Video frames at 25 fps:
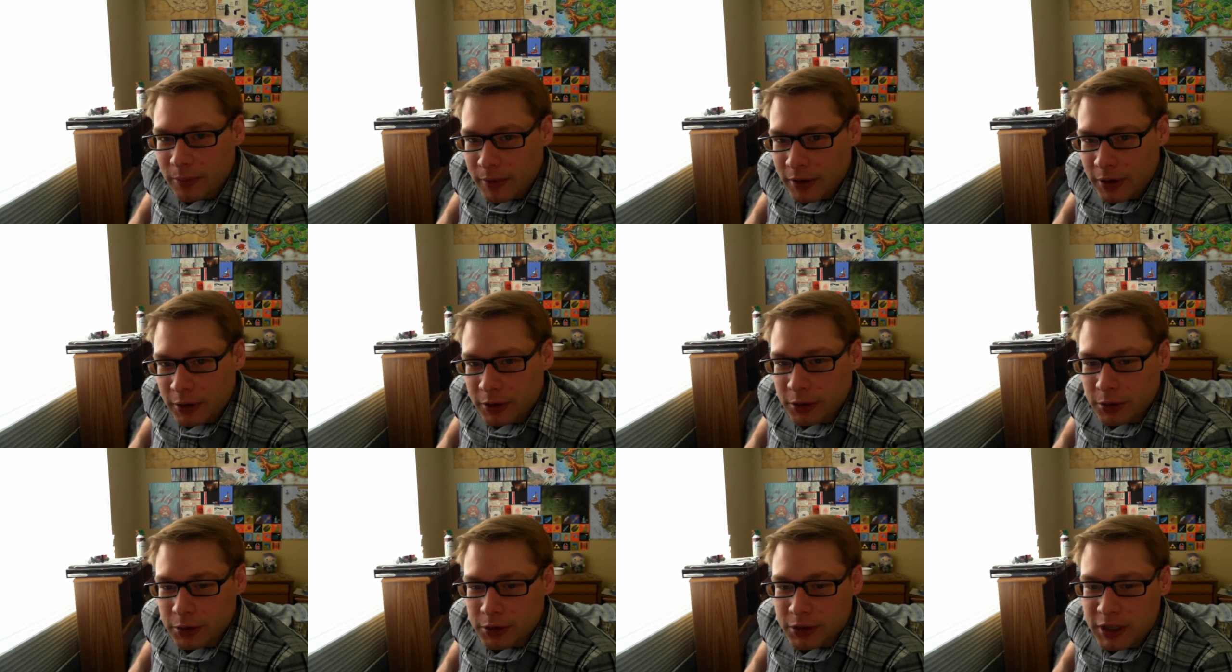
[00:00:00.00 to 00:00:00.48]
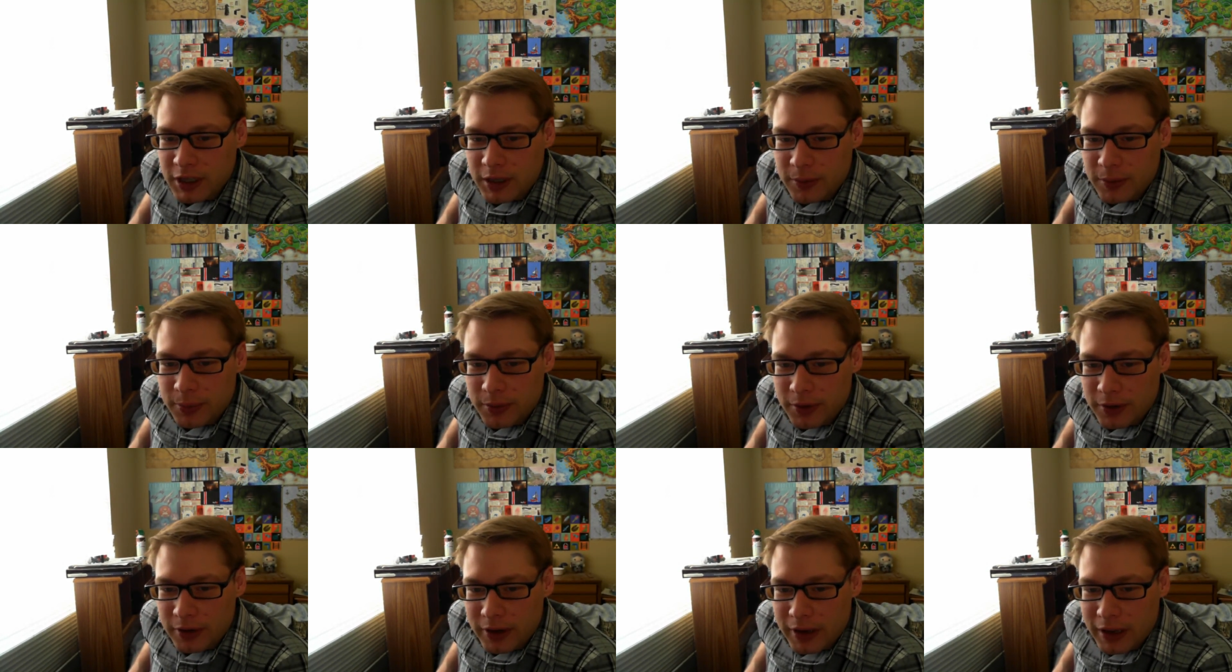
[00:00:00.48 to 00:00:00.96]
that meals are
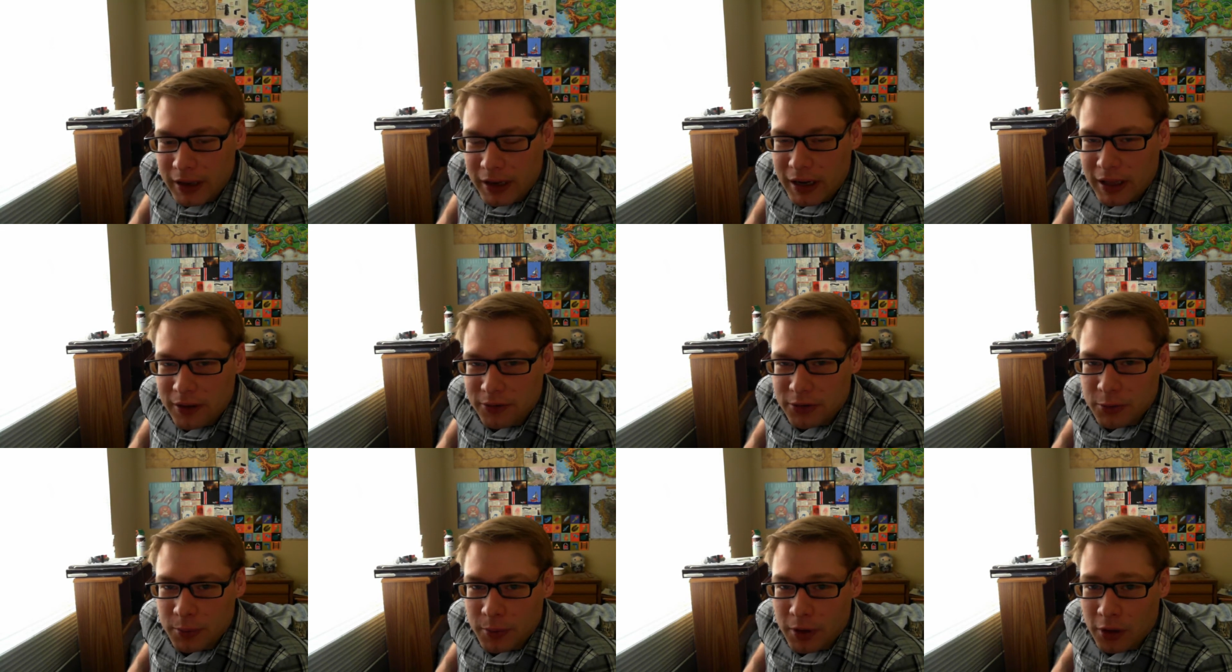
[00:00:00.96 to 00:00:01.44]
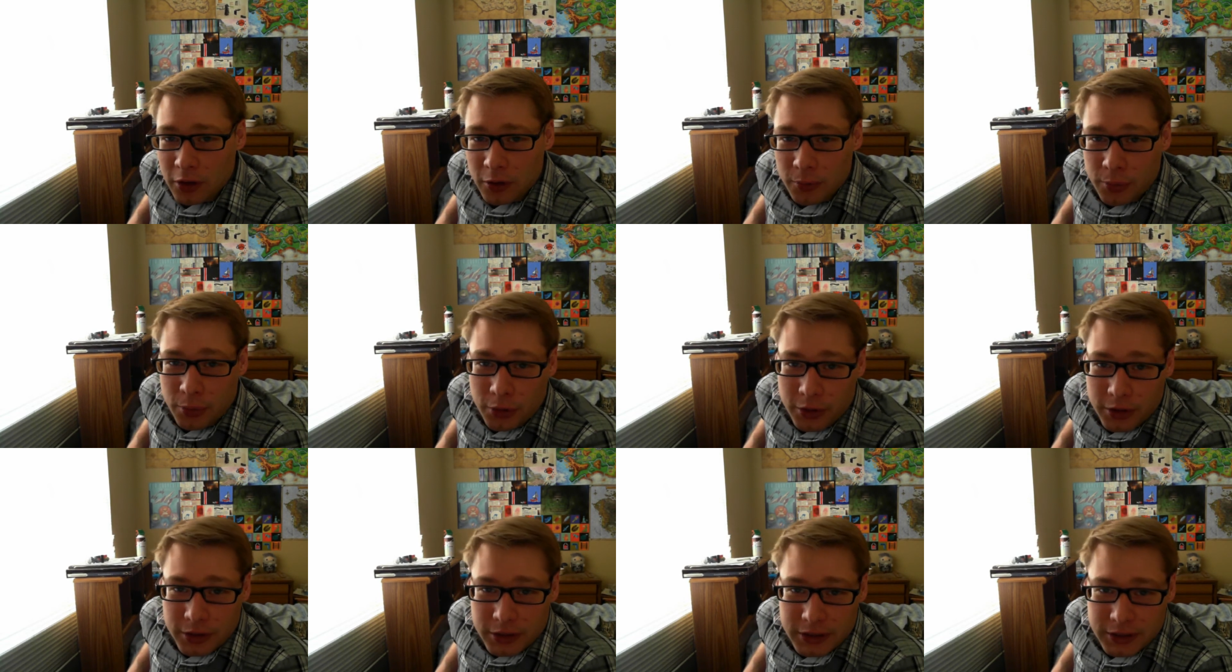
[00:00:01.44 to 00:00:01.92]
cheaper and have
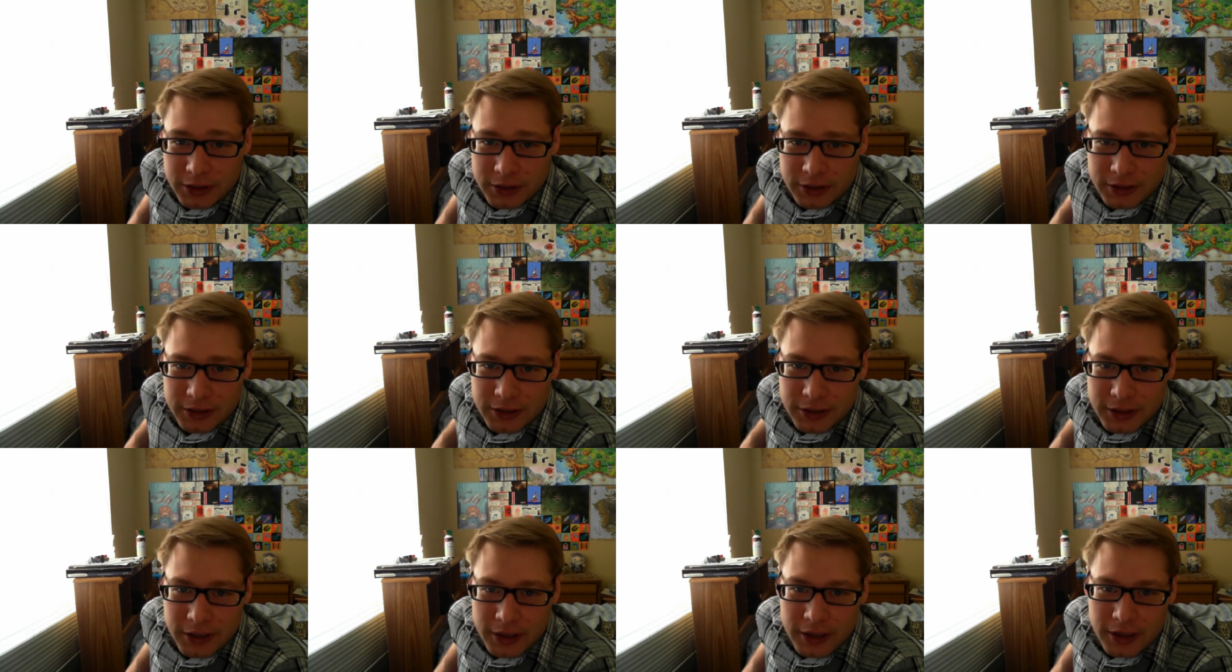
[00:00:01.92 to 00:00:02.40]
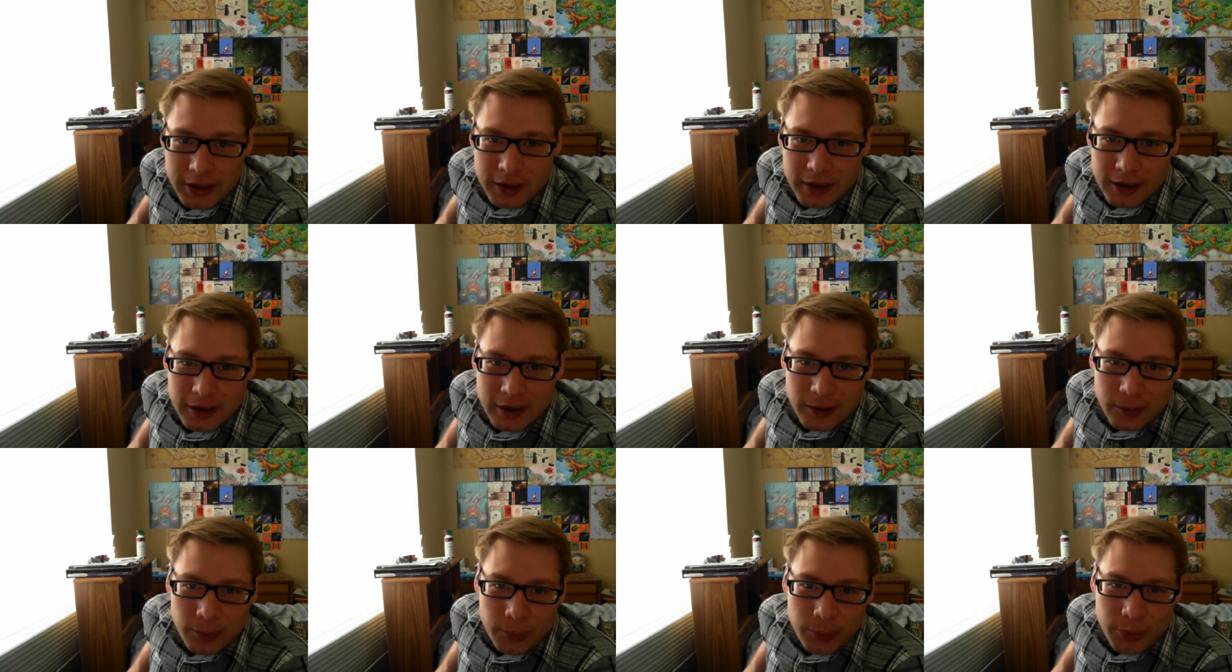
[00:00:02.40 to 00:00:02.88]
smaller portions,
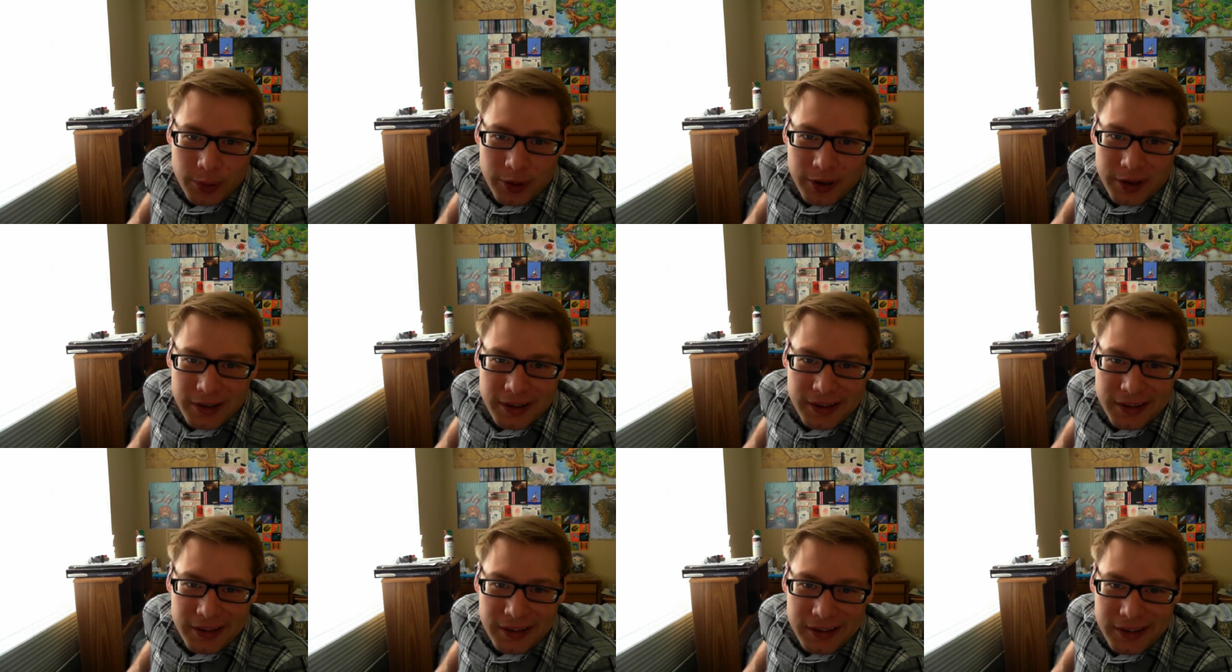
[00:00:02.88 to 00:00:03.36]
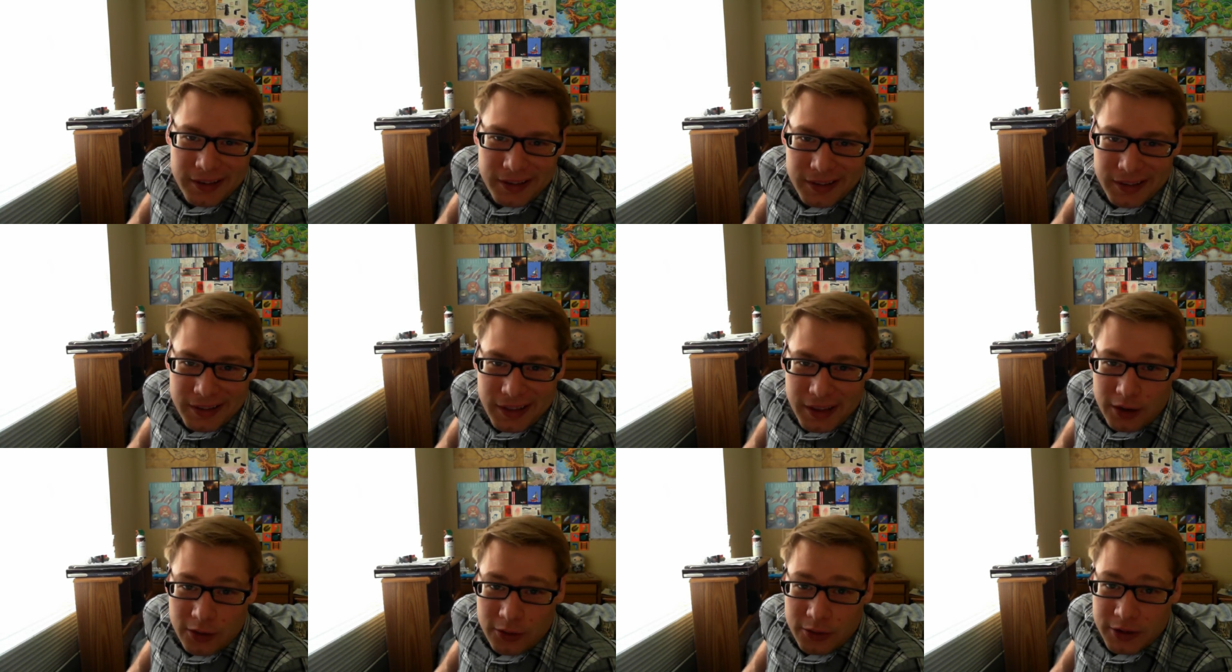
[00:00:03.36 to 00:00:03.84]
but
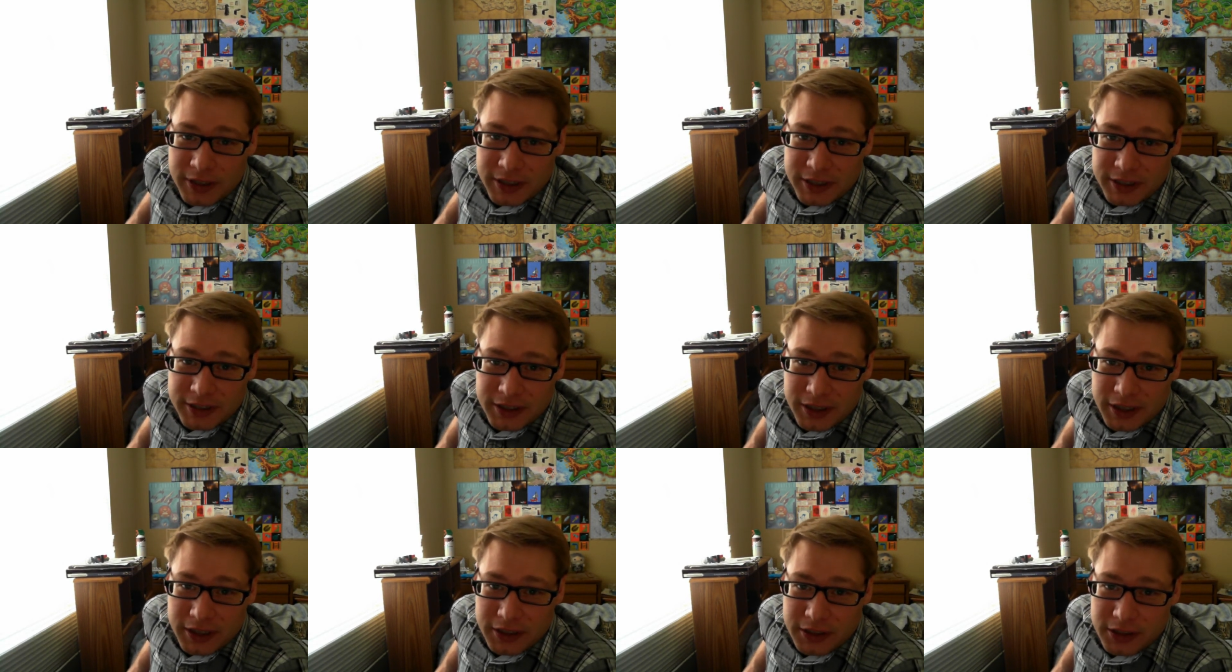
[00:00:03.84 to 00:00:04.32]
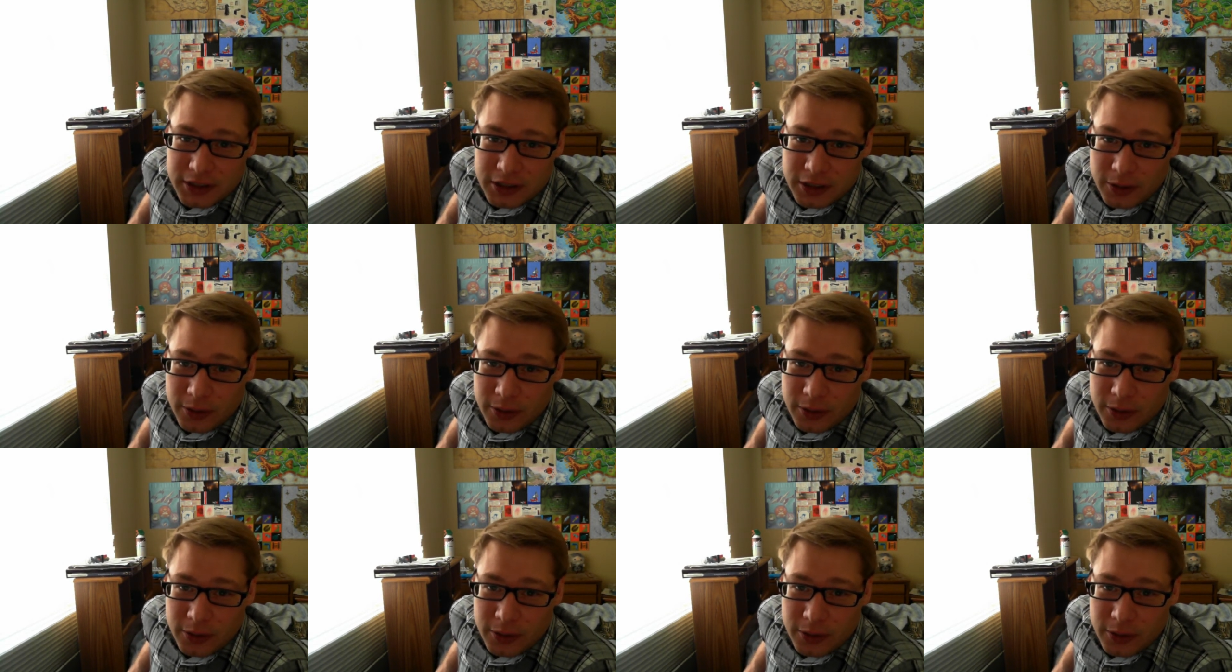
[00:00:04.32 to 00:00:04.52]
they don't exist.